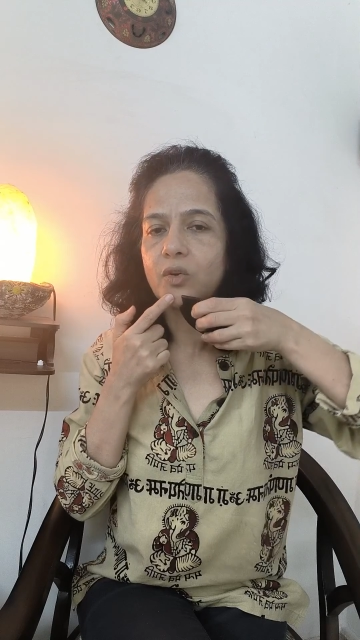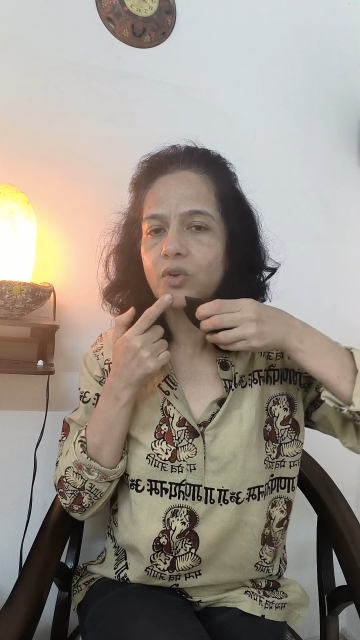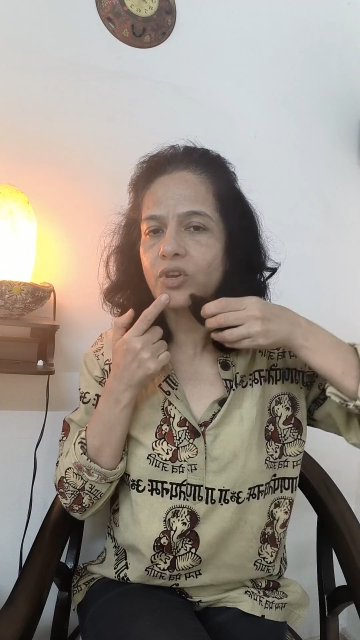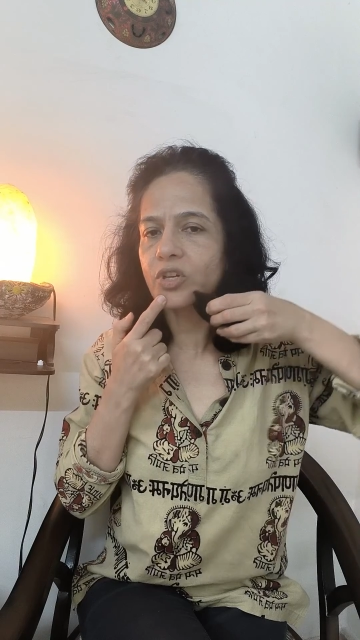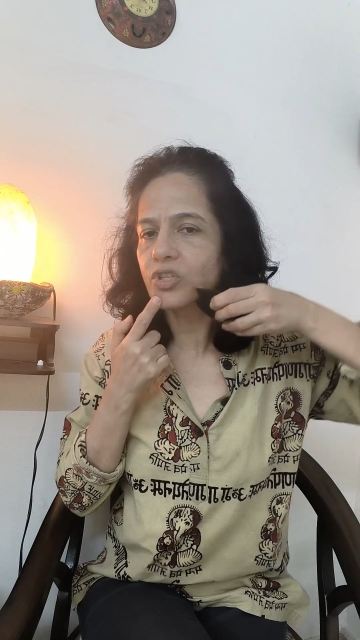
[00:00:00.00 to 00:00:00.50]

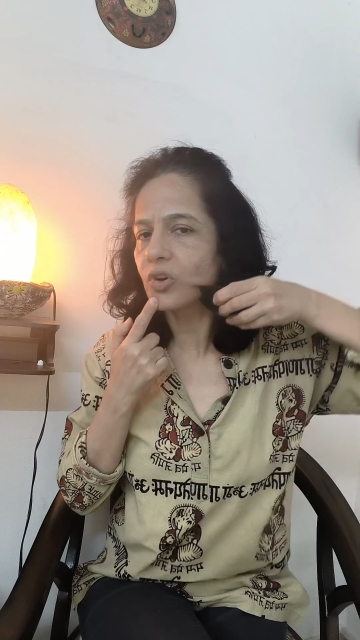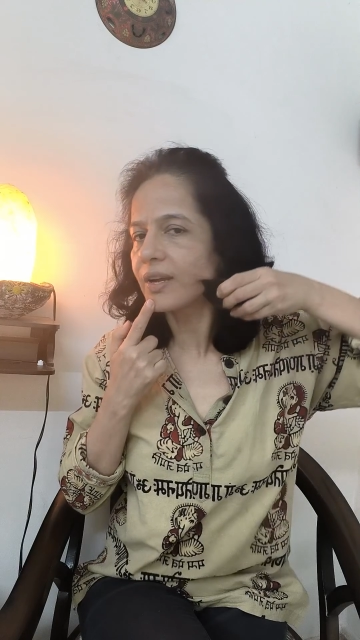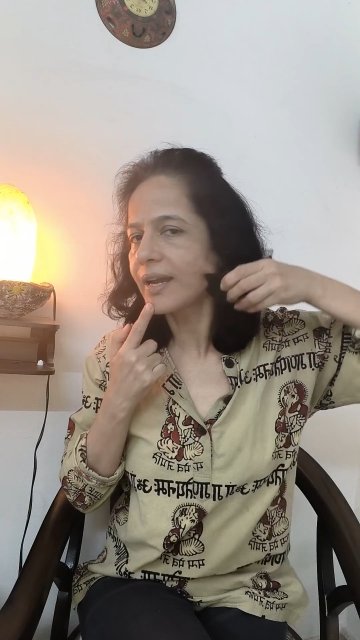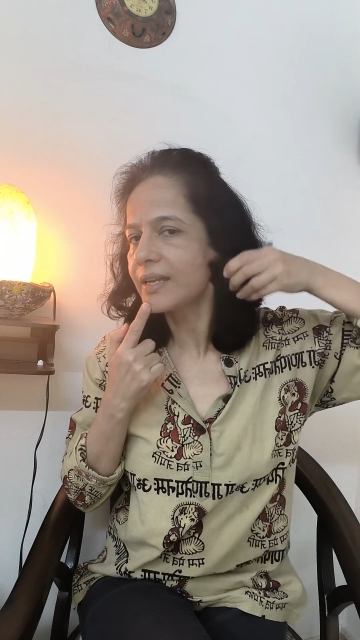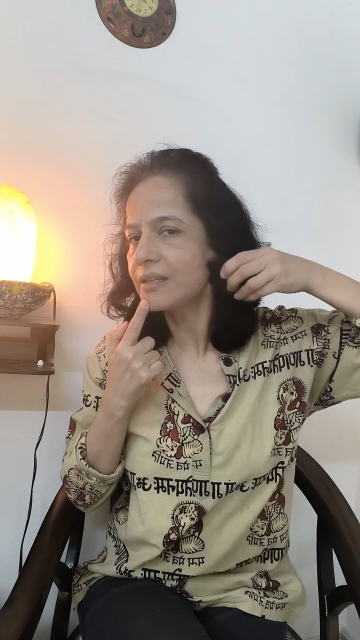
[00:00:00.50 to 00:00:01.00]
hook your
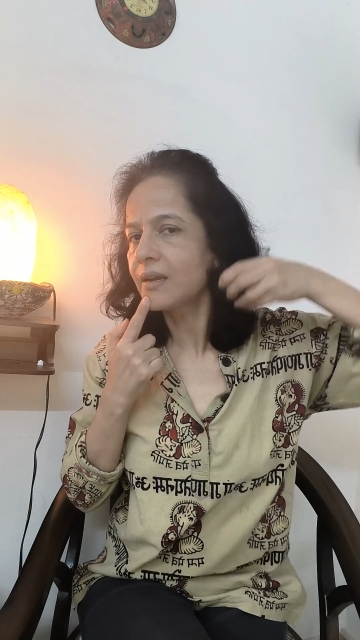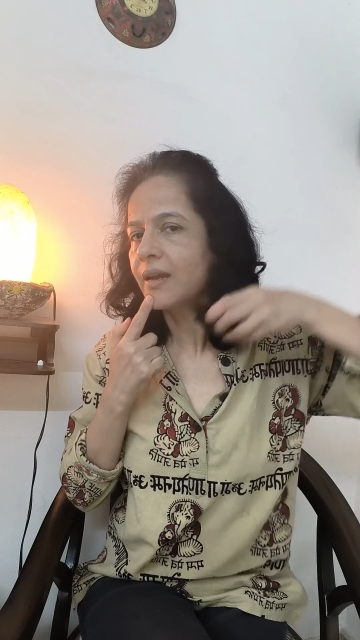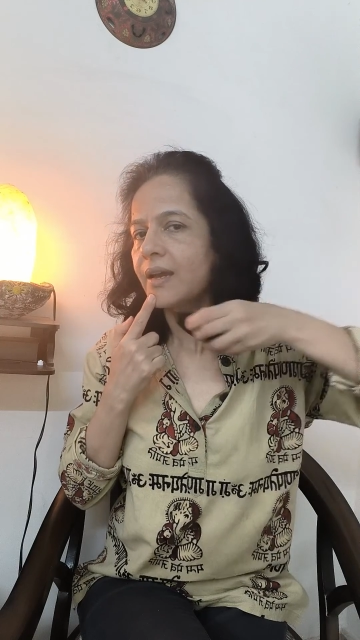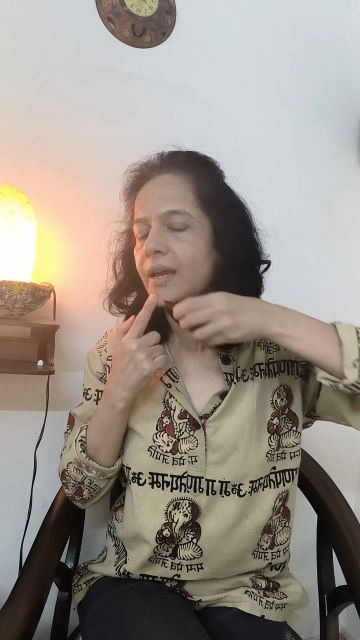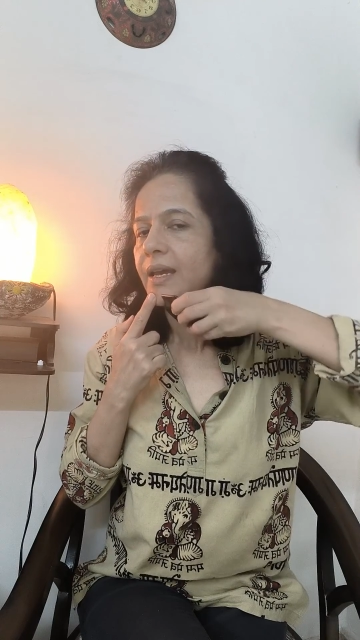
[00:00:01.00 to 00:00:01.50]
jawline
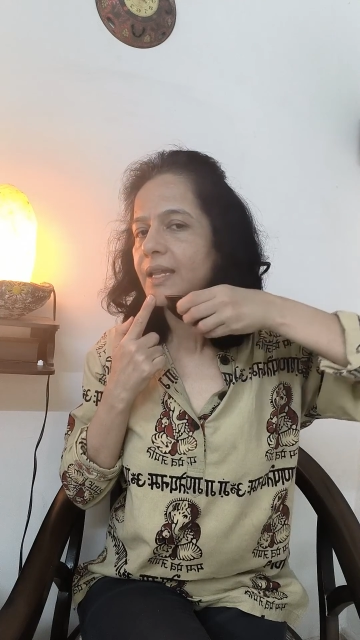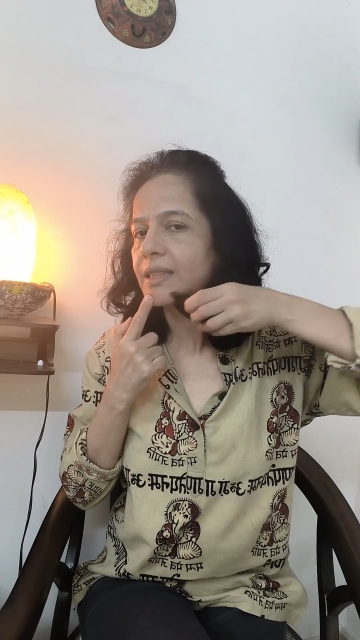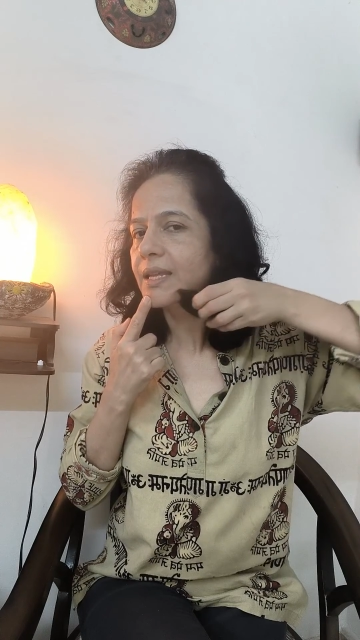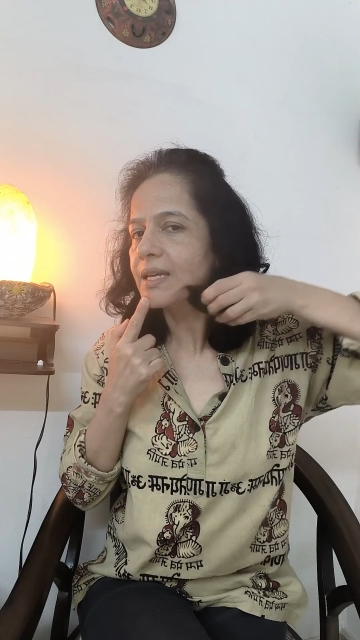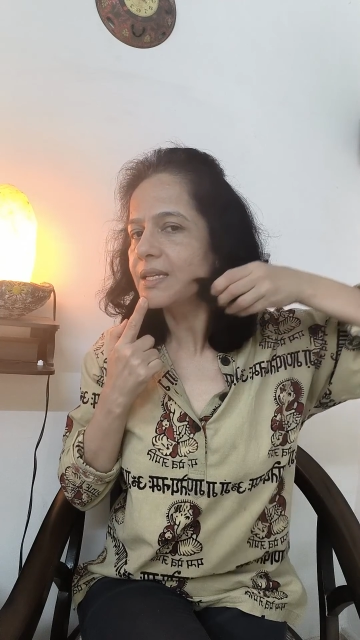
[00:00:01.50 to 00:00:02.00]

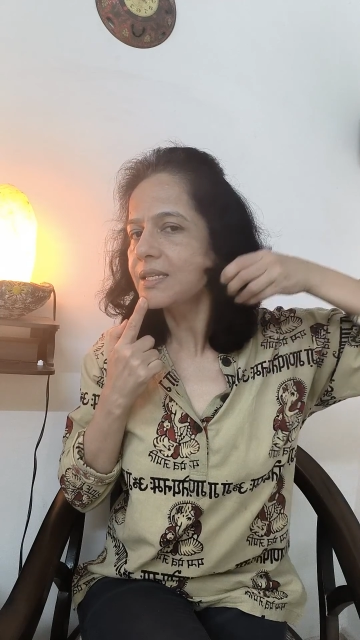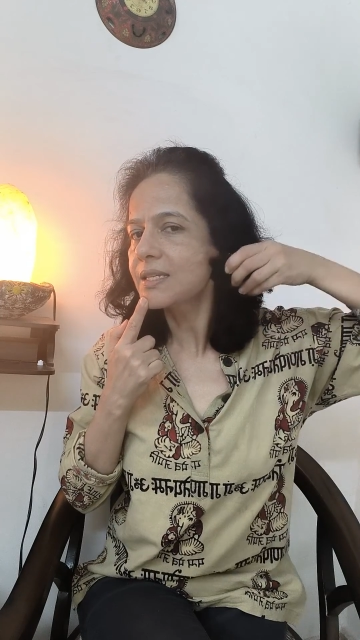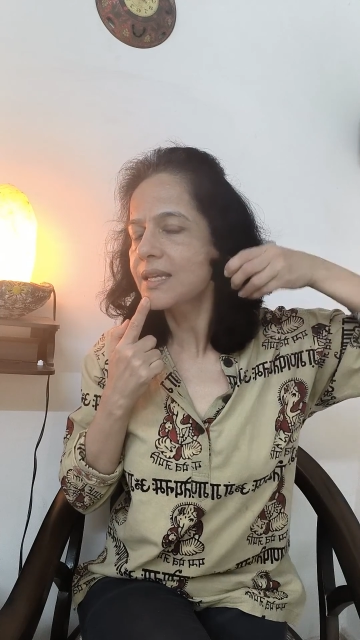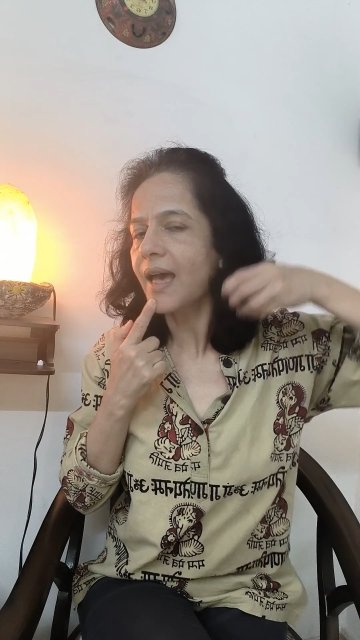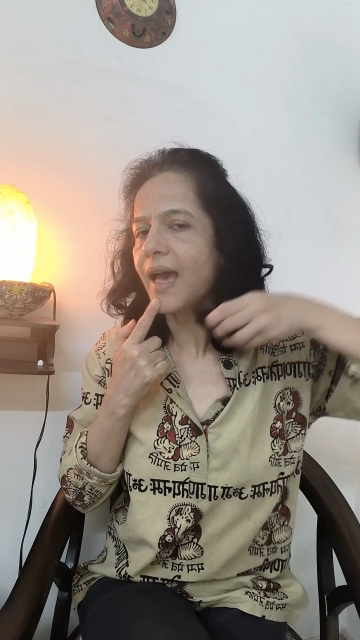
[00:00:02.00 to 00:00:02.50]
in
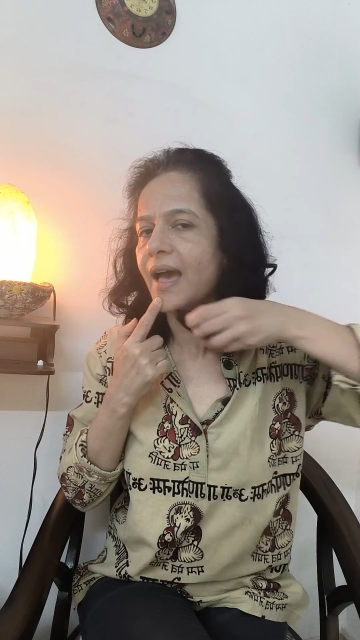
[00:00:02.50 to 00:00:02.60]
this